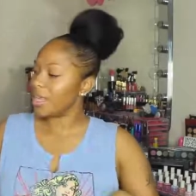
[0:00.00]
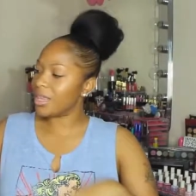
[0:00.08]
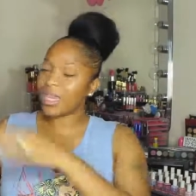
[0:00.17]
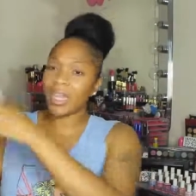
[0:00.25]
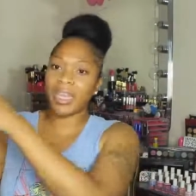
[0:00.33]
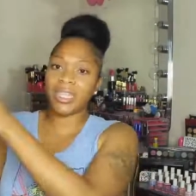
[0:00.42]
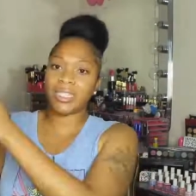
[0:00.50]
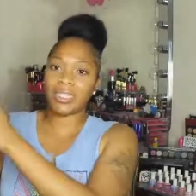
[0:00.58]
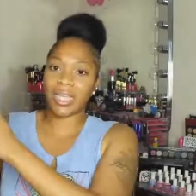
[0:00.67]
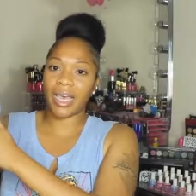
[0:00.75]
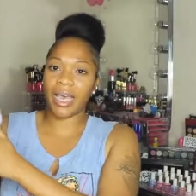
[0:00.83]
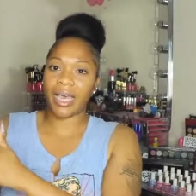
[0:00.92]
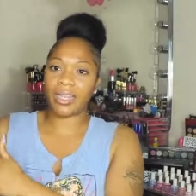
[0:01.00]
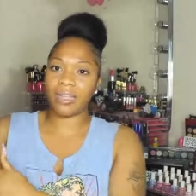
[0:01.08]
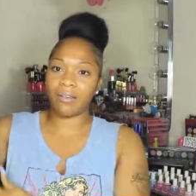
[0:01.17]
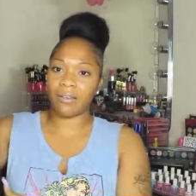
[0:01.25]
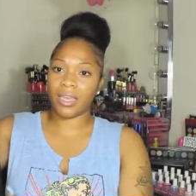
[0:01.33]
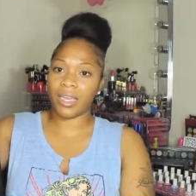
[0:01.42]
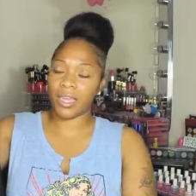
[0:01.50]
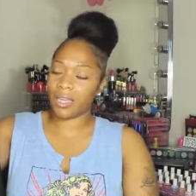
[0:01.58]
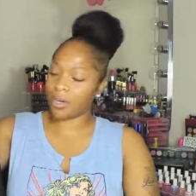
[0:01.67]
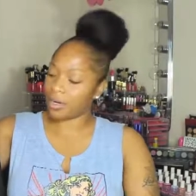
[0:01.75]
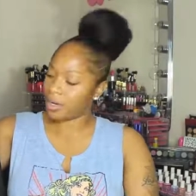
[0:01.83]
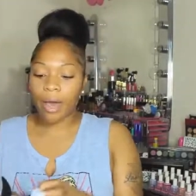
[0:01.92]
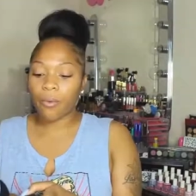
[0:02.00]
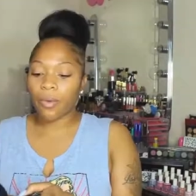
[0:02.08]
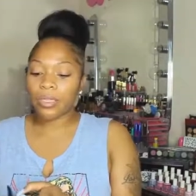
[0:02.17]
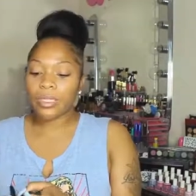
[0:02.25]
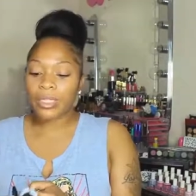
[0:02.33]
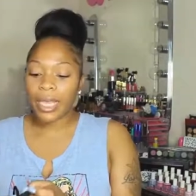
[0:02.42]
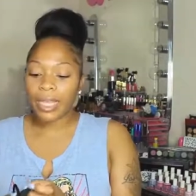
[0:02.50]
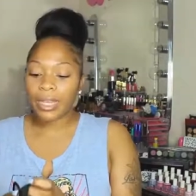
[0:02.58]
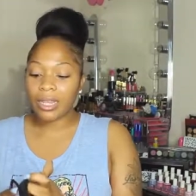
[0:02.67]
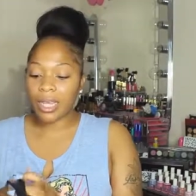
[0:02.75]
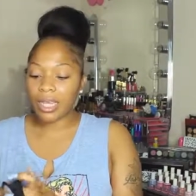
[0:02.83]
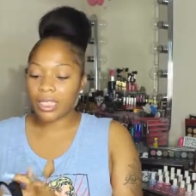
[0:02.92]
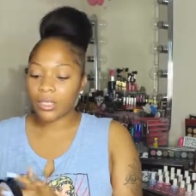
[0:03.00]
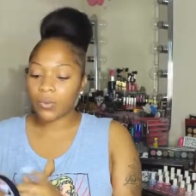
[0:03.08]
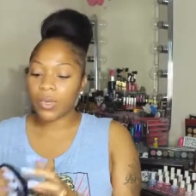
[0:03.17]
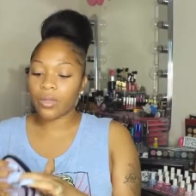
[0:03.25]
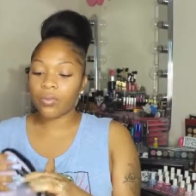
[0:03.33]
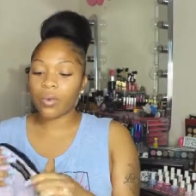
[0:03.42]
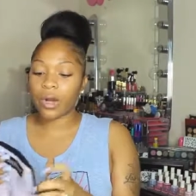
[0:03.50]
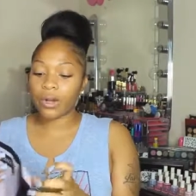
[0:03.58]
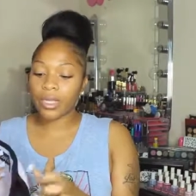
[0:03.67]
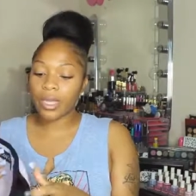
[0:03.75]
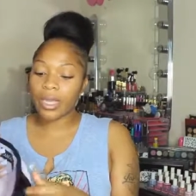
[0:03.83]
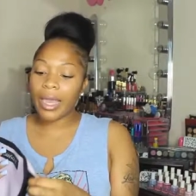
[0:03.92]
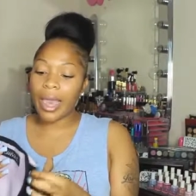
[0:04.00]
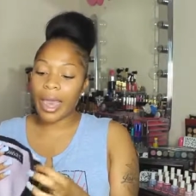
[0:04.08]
the inside here. I will say this, when working